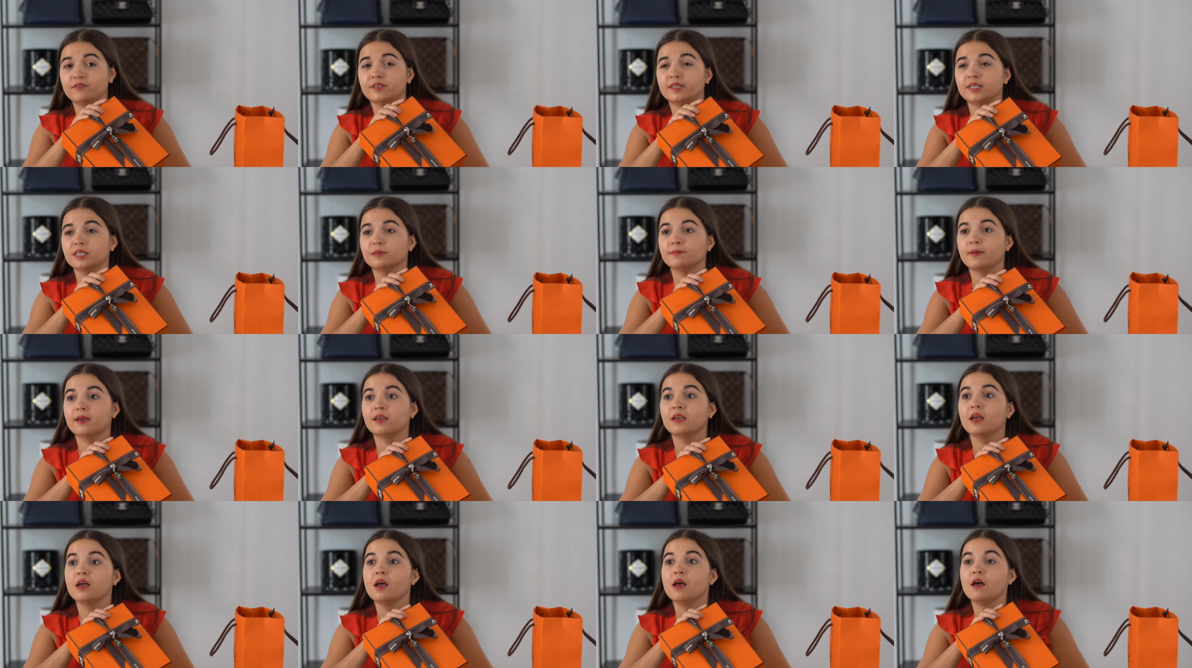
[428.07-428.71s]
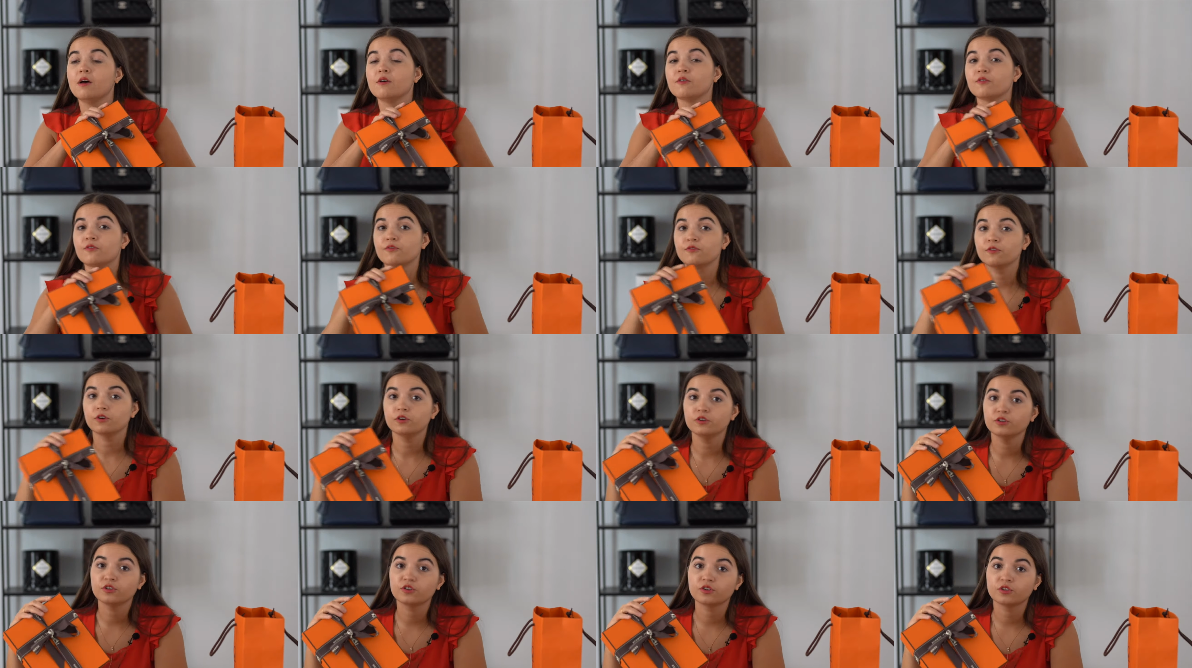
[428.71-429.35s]
This is my
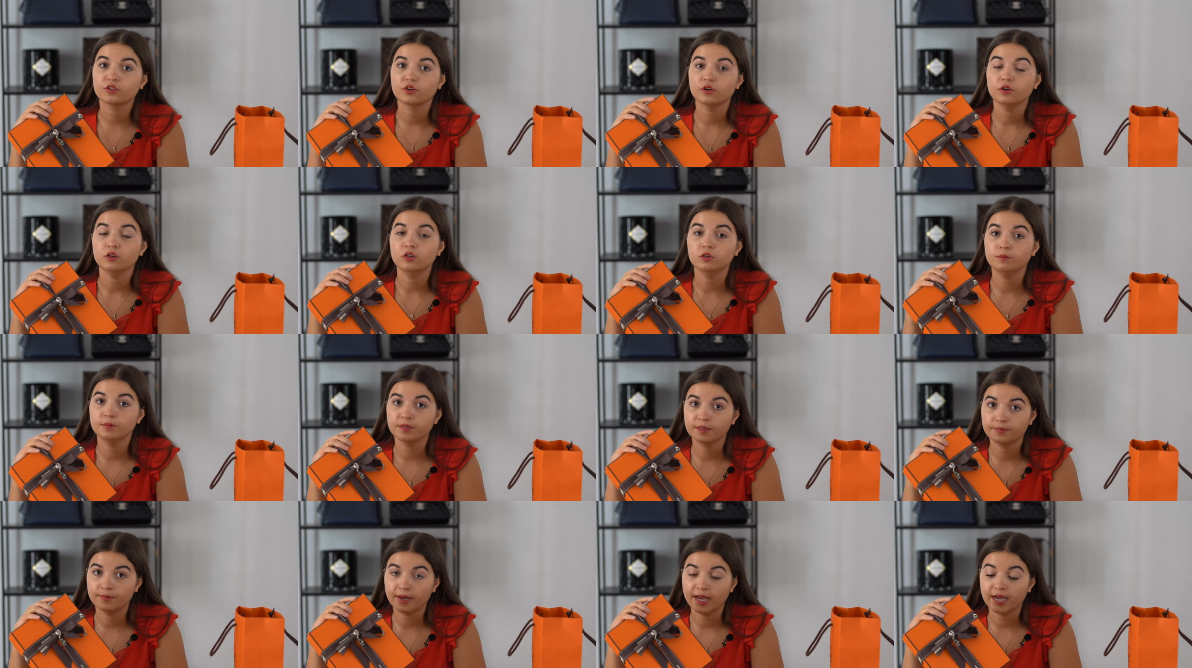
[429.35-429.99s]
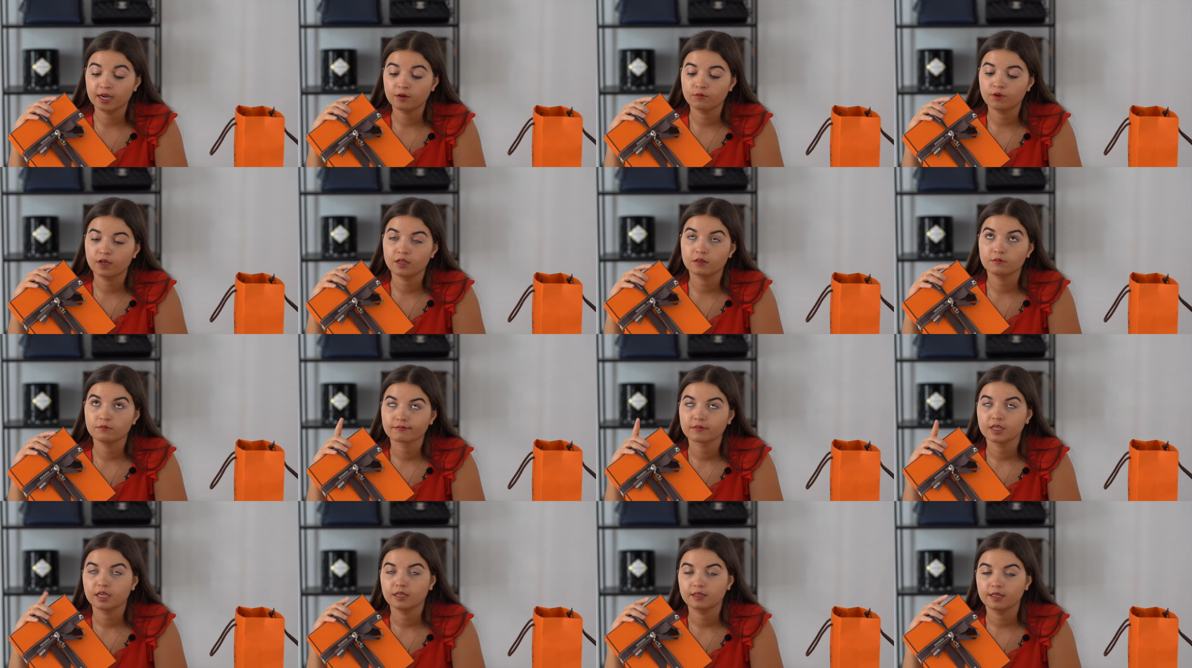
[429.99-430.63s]
first Hermès bag.
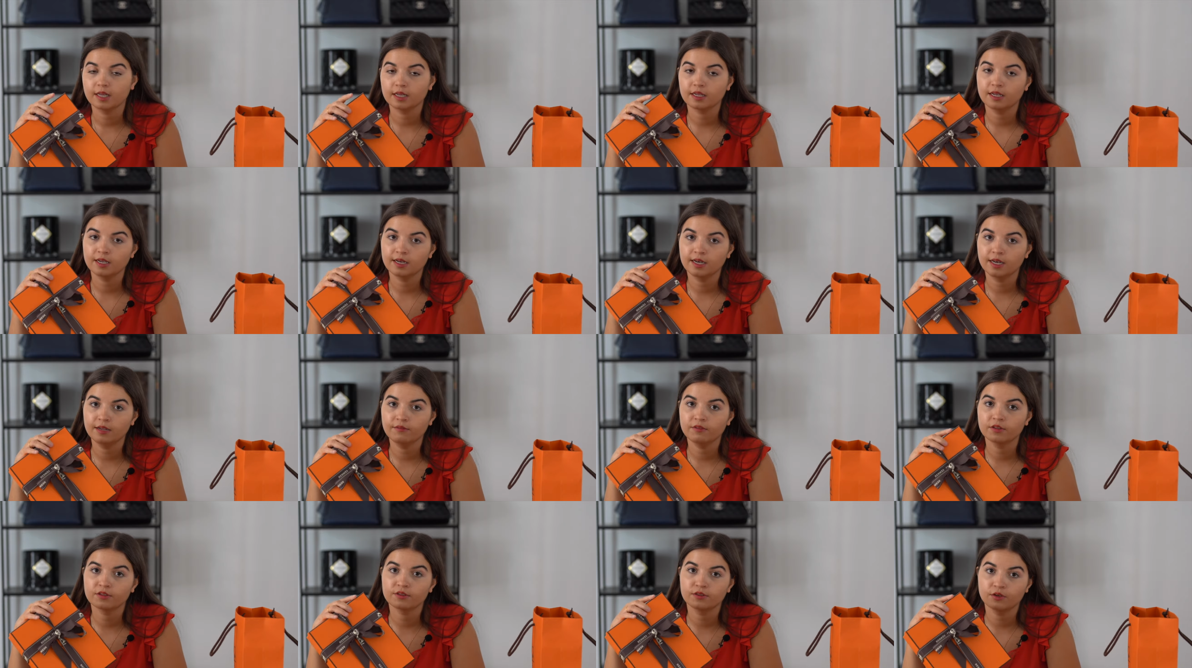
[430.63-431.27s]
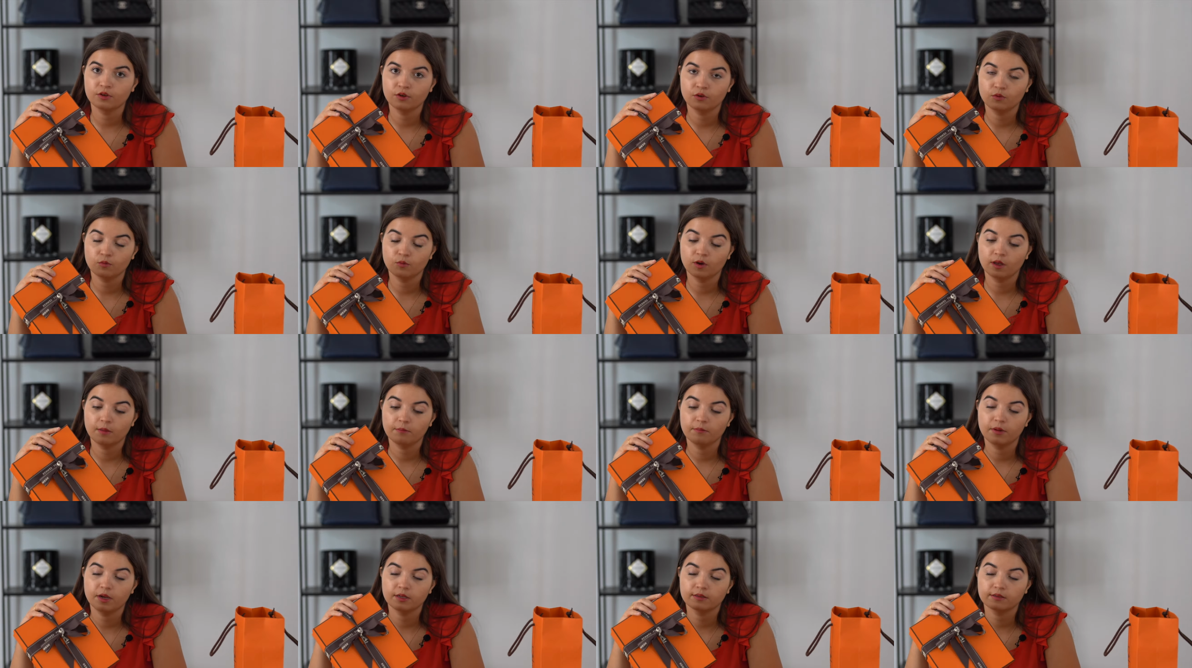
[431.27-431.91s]
Well, technically the second
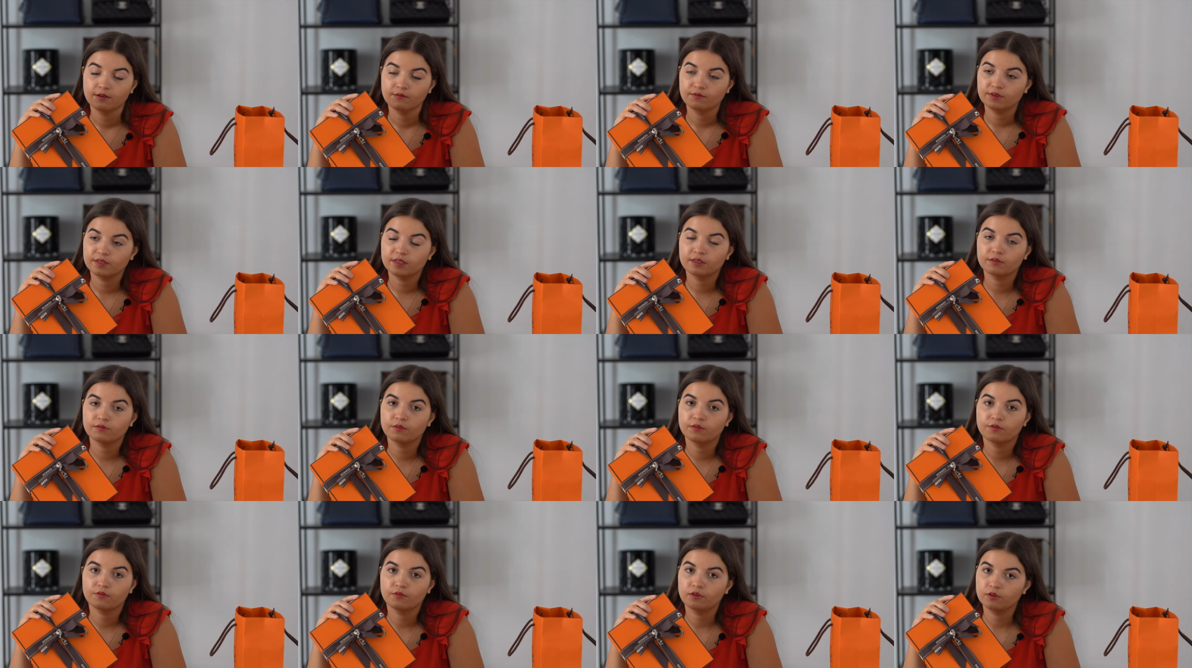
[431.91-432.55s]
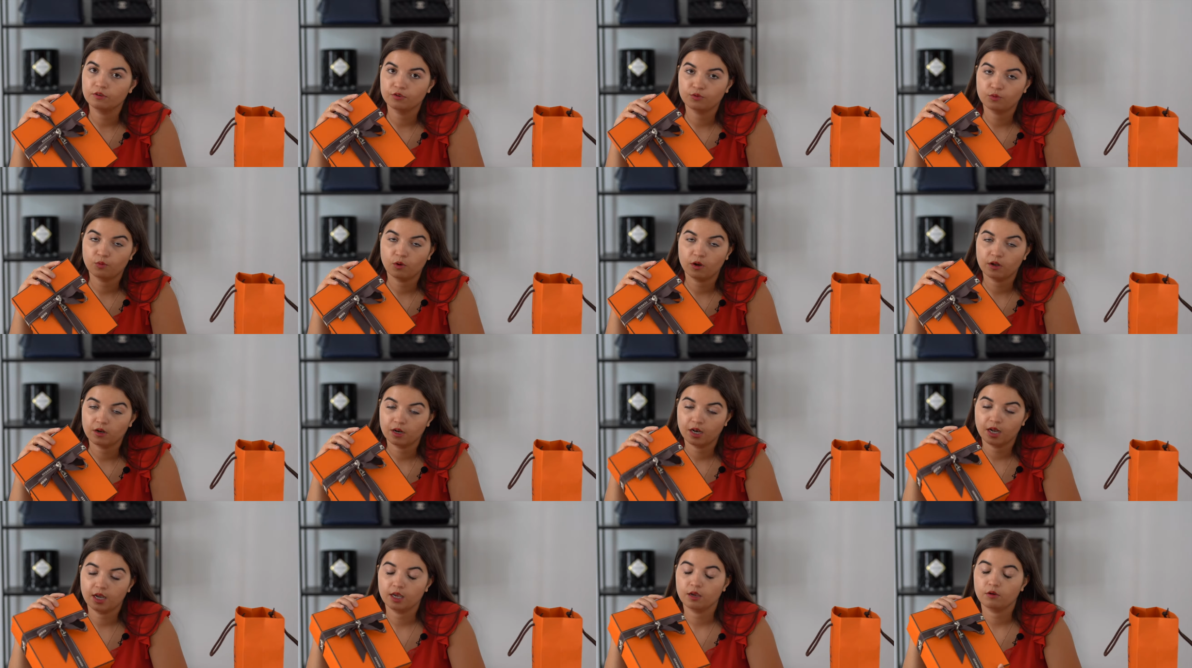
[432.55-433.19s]
one, but this is the first
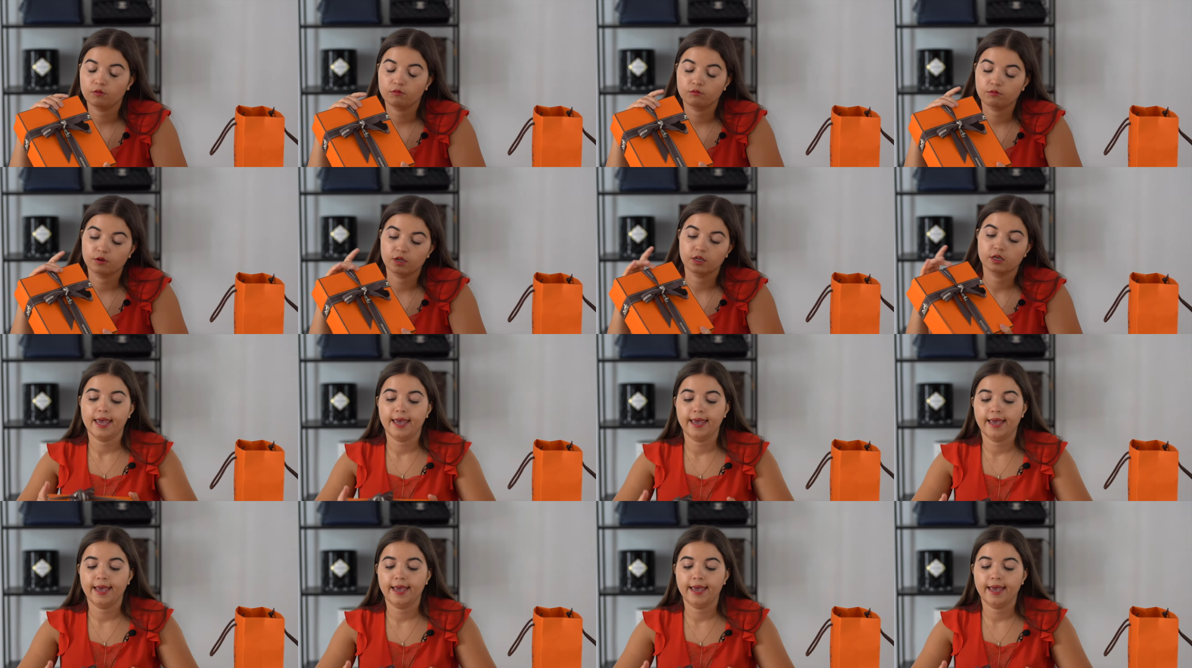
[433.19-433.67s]
one, like really.